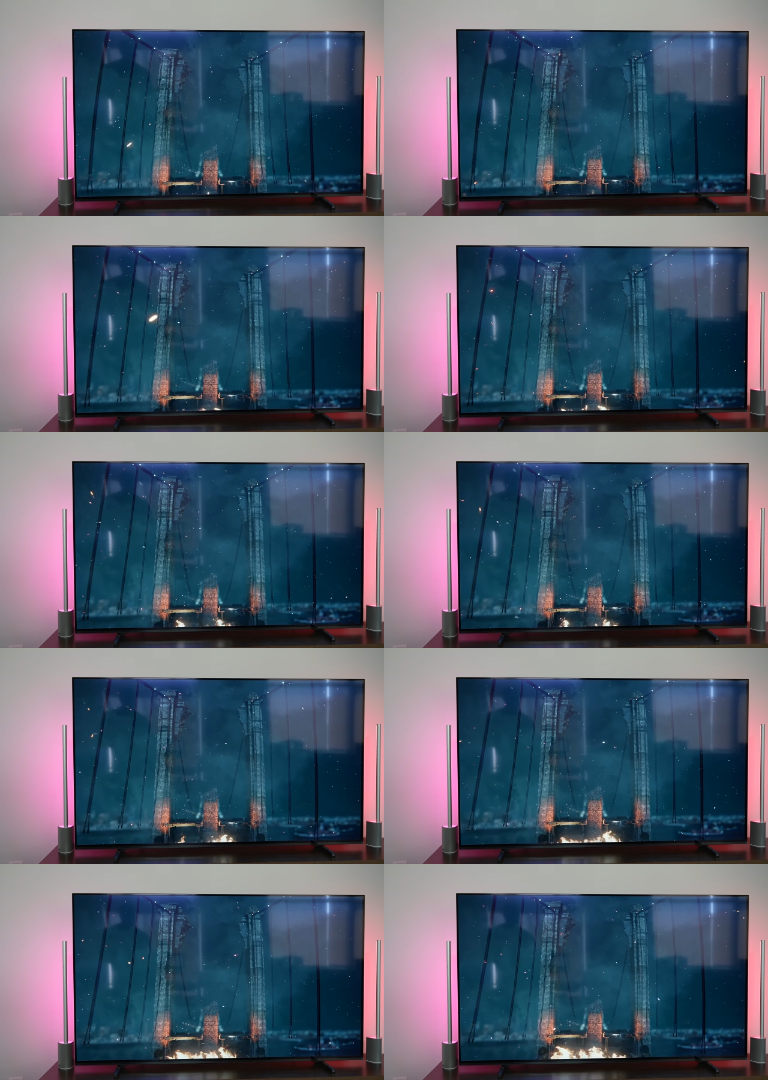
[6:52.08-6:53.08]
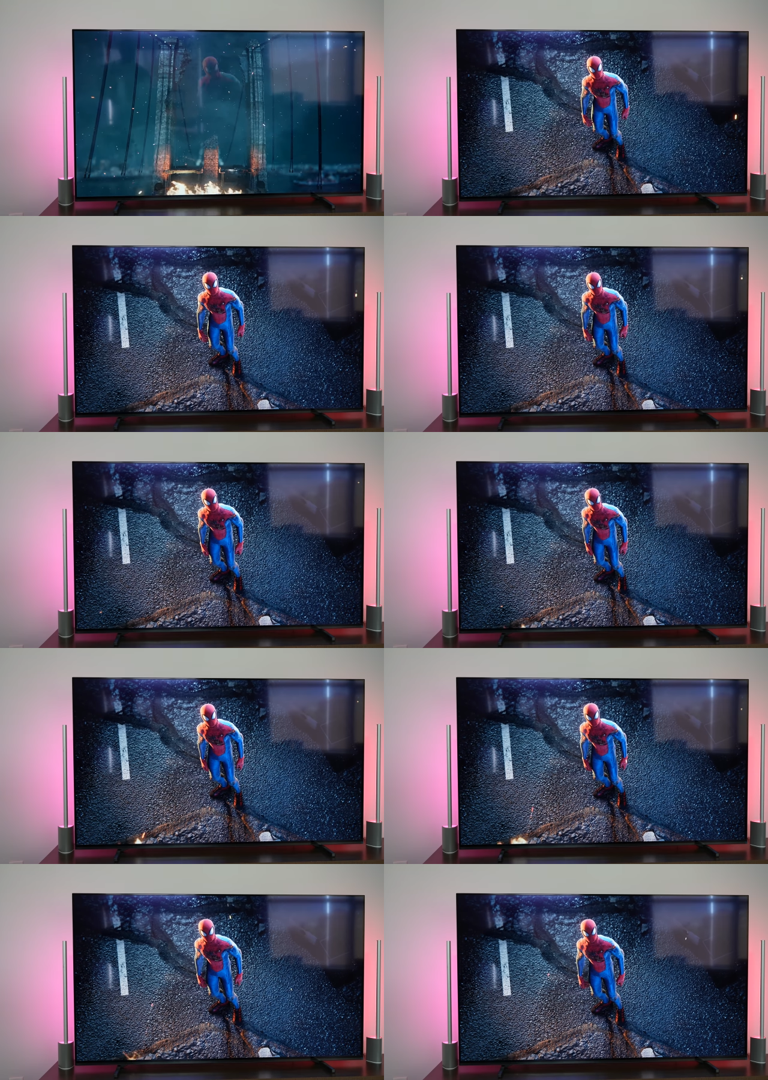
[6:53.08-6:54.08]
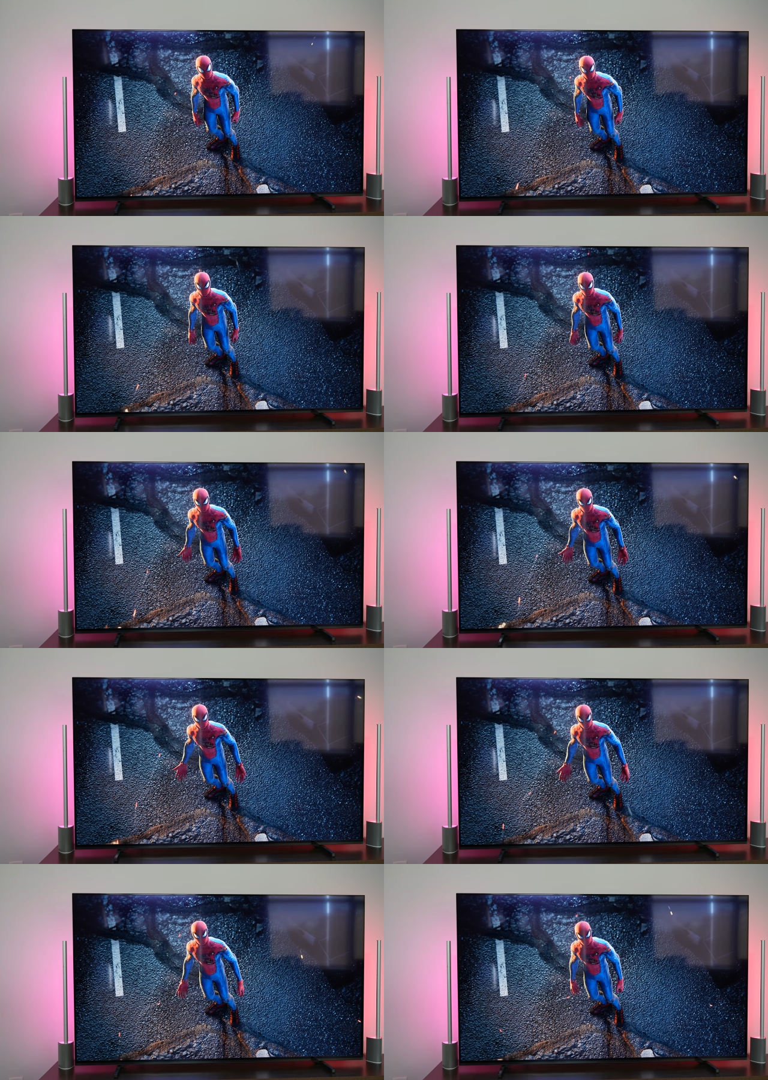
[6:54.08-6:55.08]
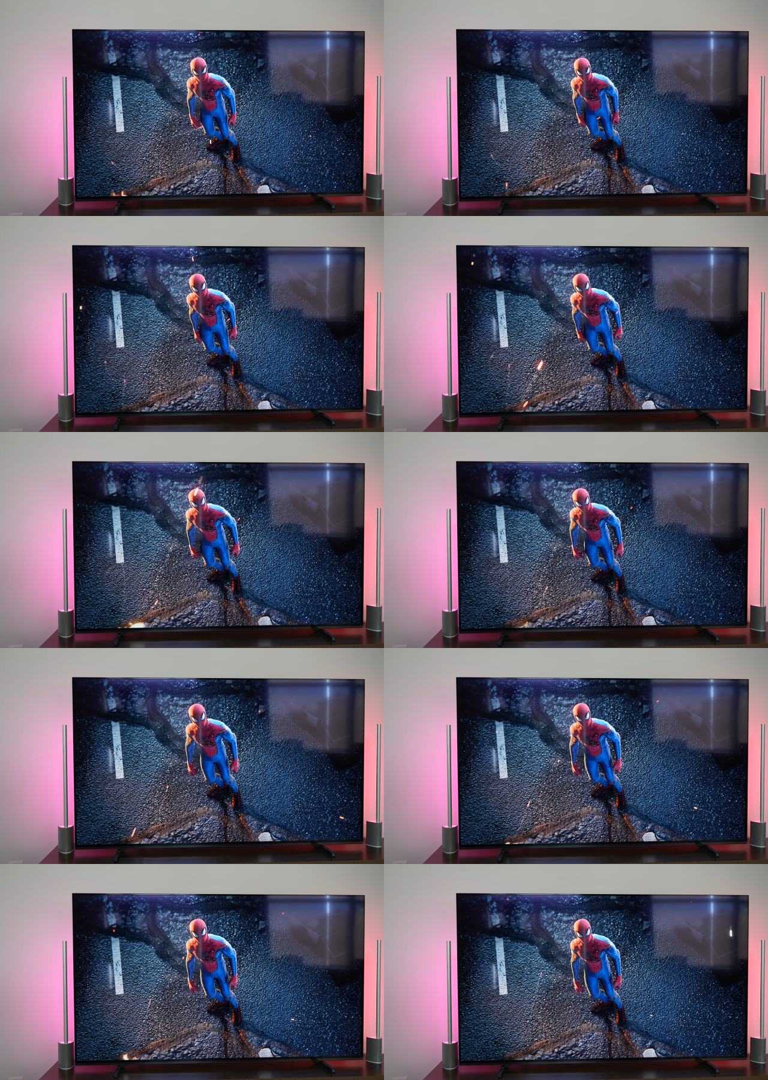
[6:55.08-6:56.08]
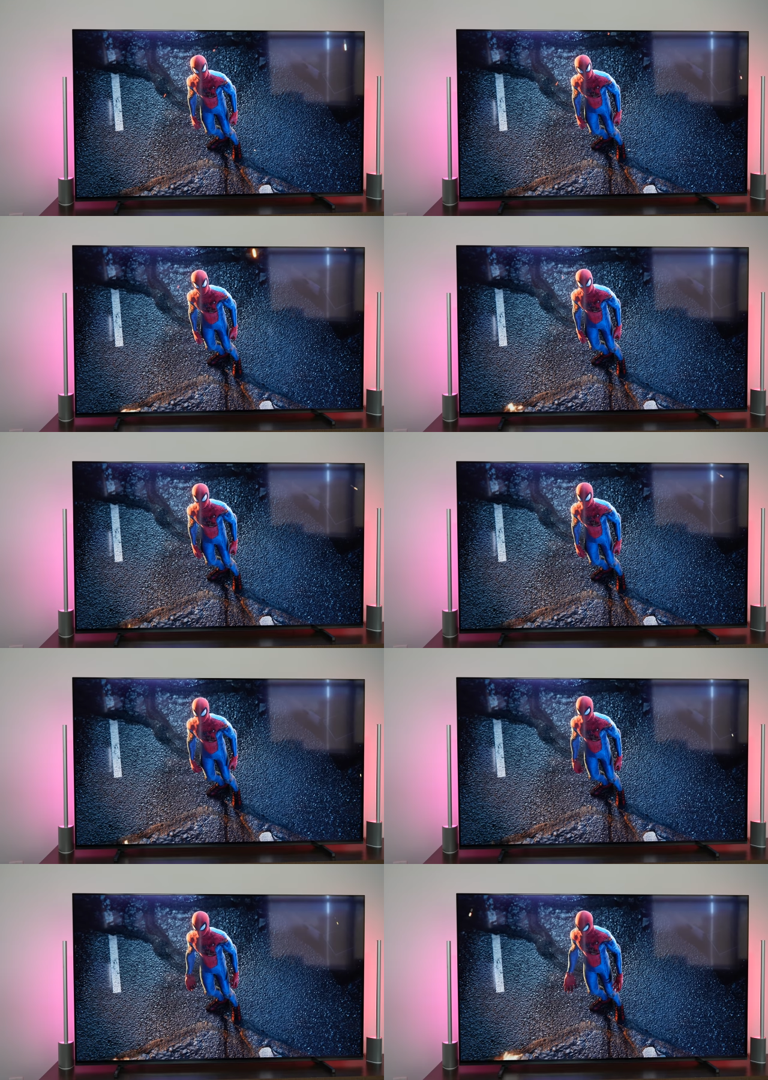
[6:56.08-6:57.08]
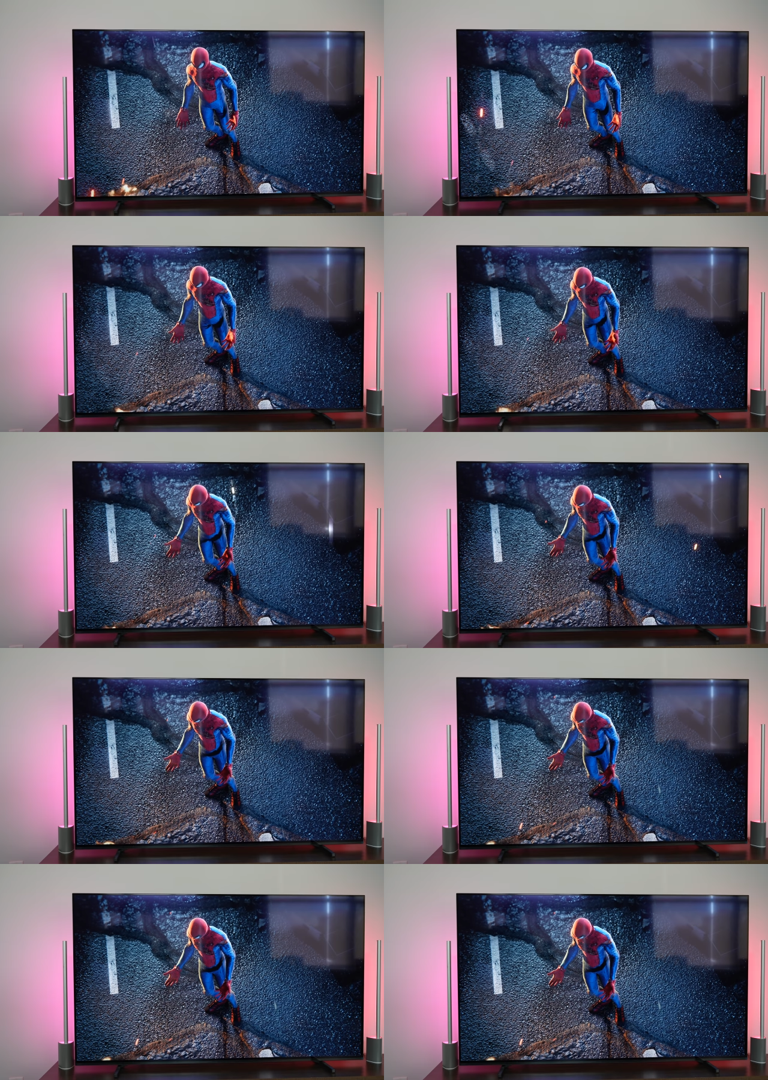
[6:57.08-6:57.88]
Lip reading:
No face is visible, so there are no lips to read.